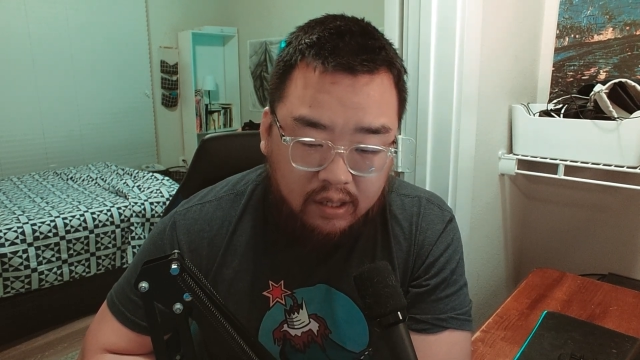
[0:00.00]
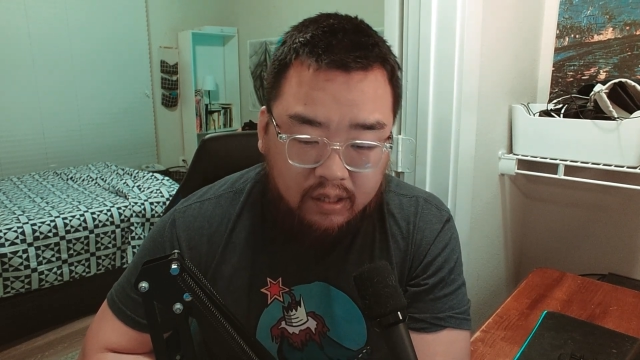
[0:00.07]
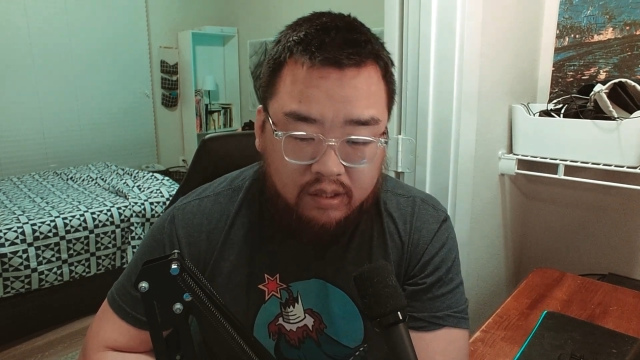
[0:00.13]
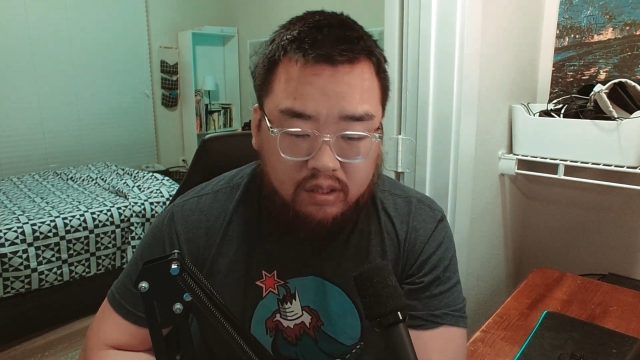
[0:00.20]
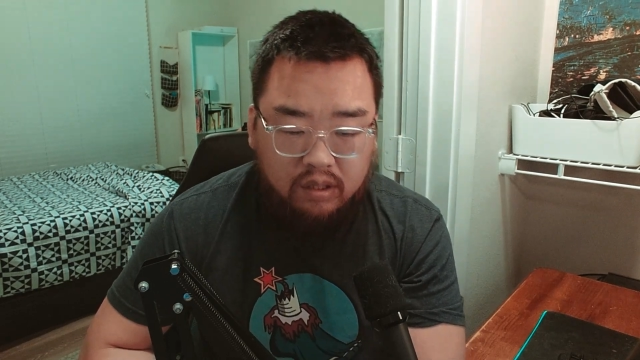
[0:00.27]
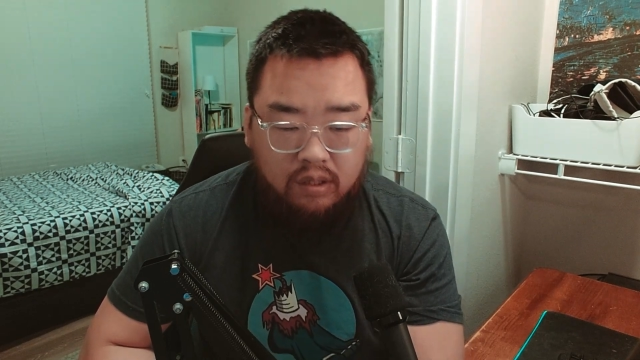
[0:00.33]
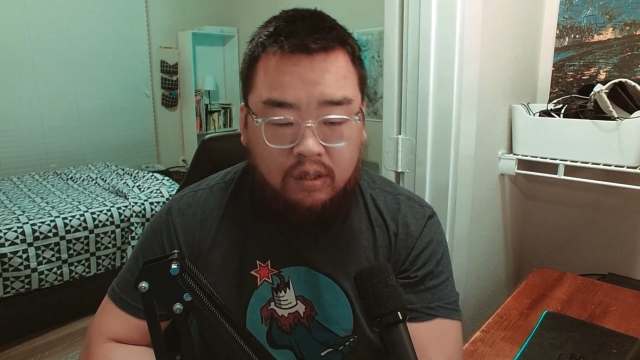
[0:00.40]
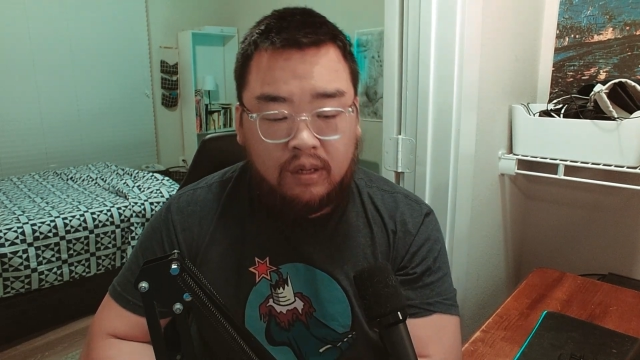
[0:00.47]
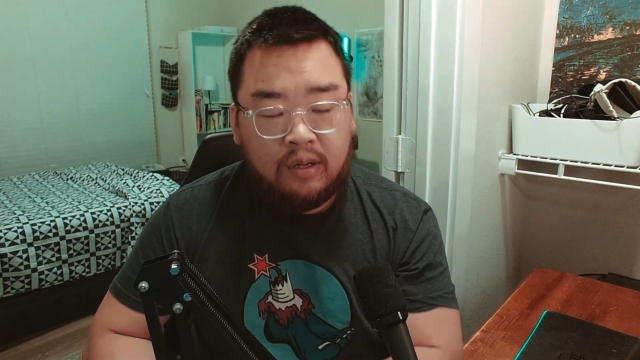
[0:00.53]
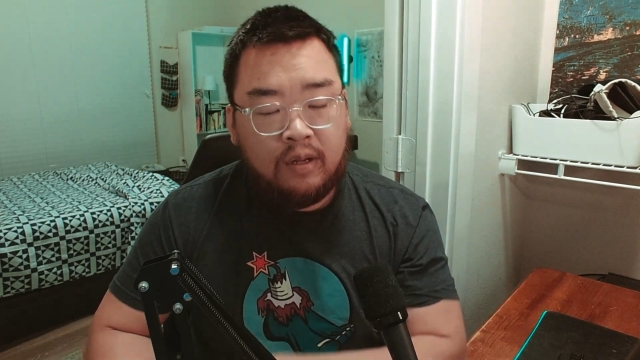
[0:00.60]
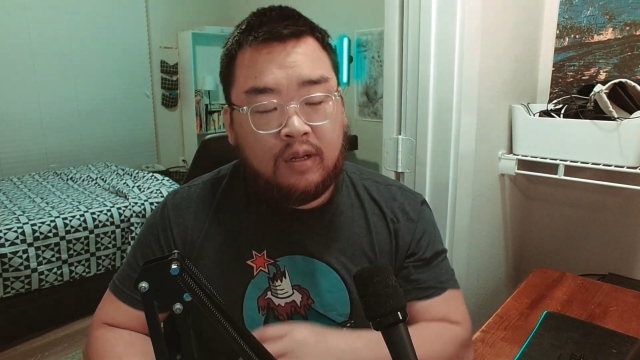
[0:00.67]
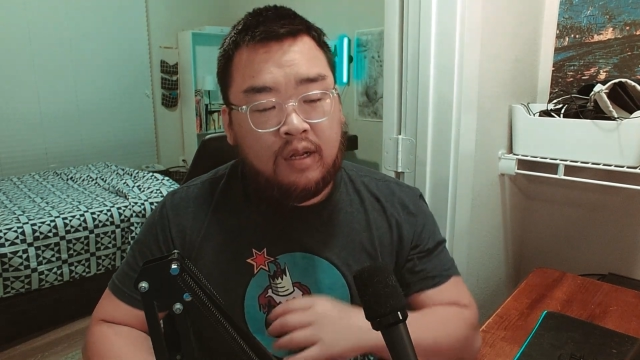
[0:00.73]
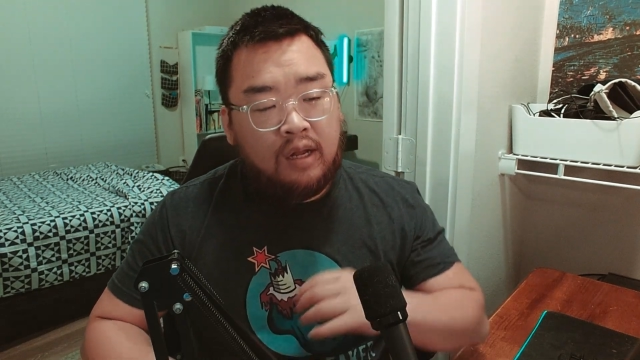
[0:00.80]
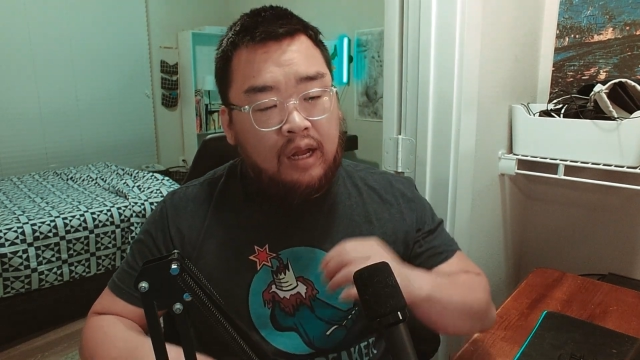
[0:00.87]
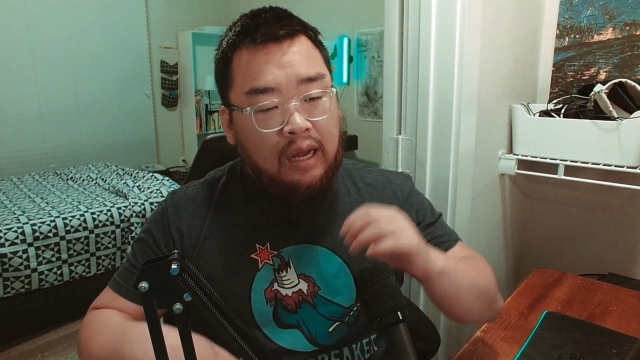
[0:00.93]
And so,
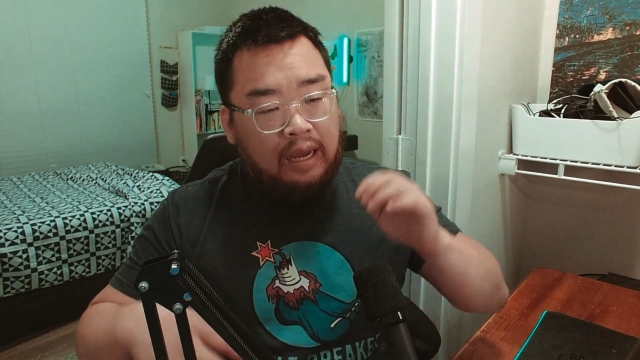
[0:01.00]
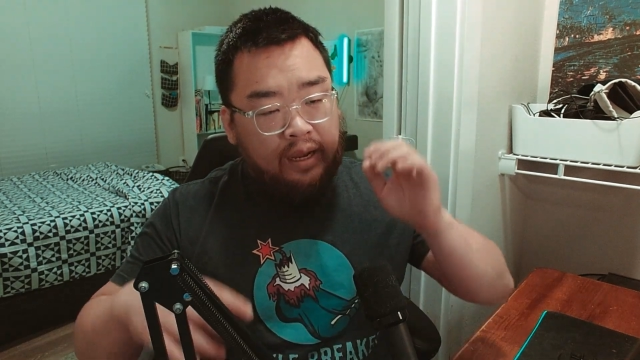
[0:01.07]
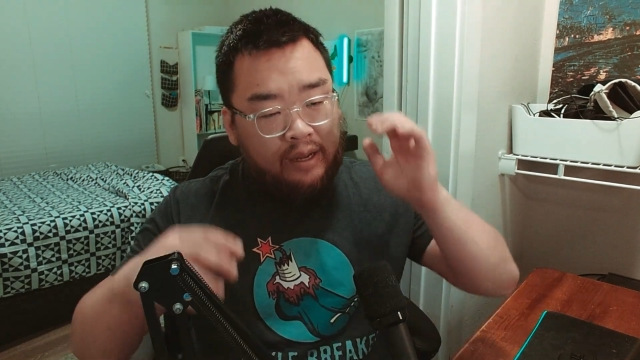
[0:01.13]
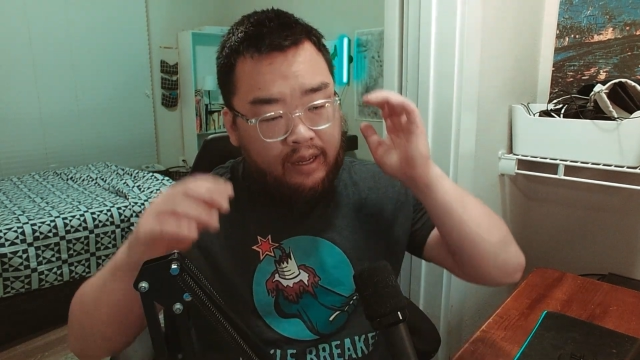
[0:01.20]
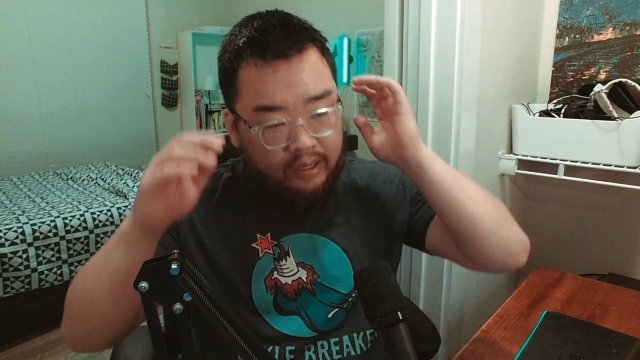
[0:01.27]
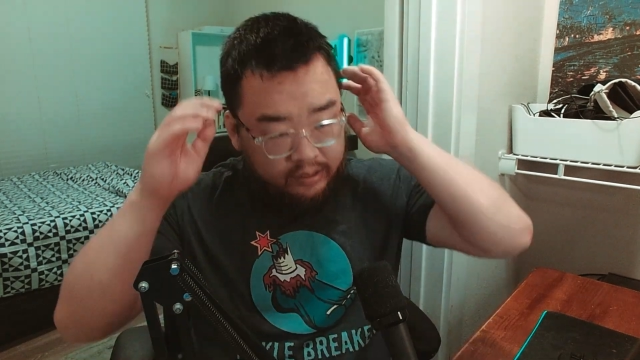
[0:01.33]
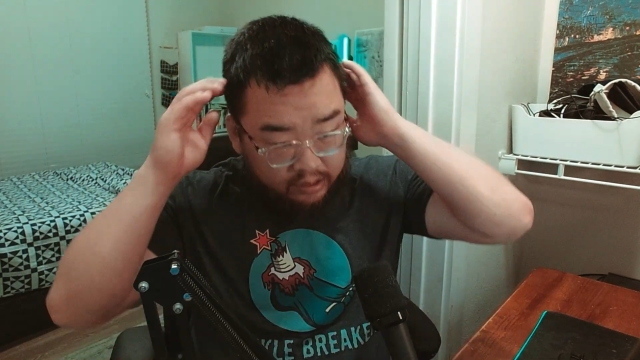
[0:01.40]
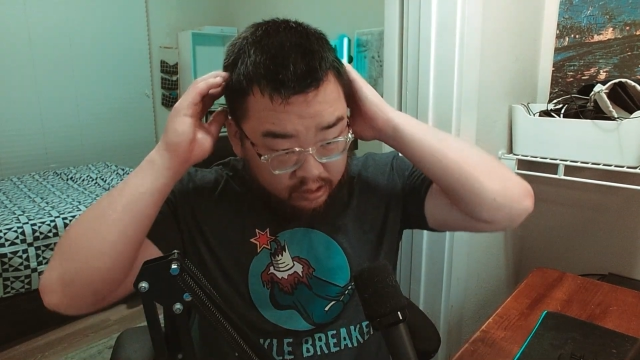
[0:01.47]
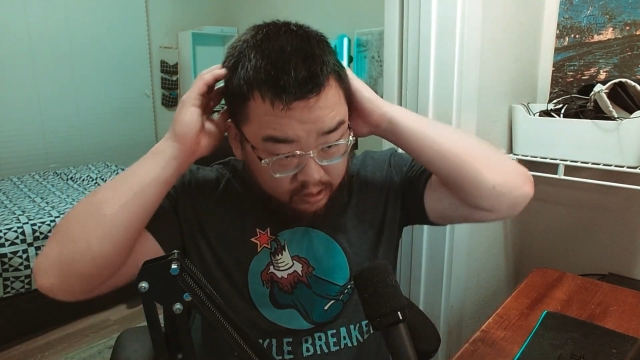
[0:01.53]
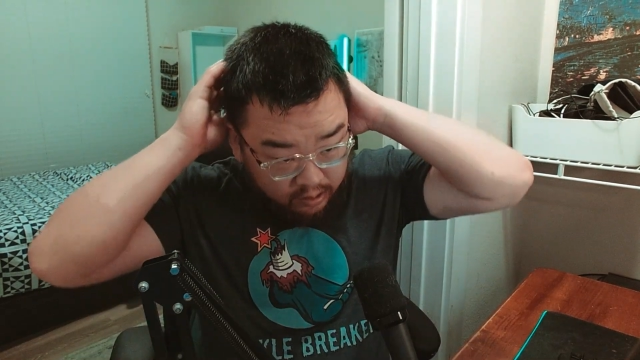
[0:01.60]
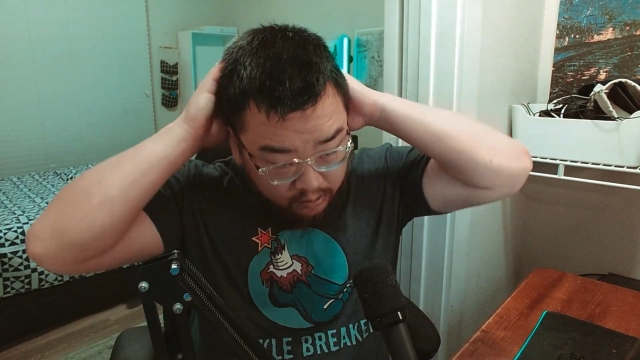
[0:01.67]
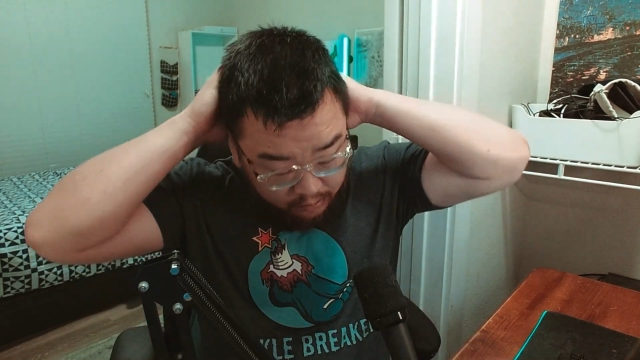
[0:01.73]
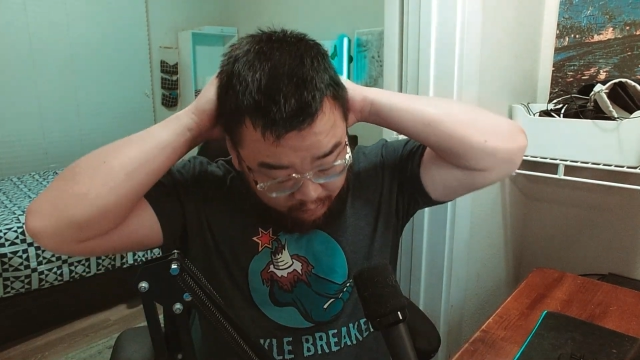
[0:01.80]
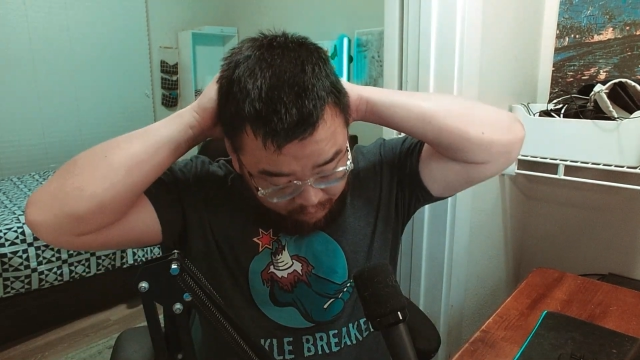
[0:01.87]
I guess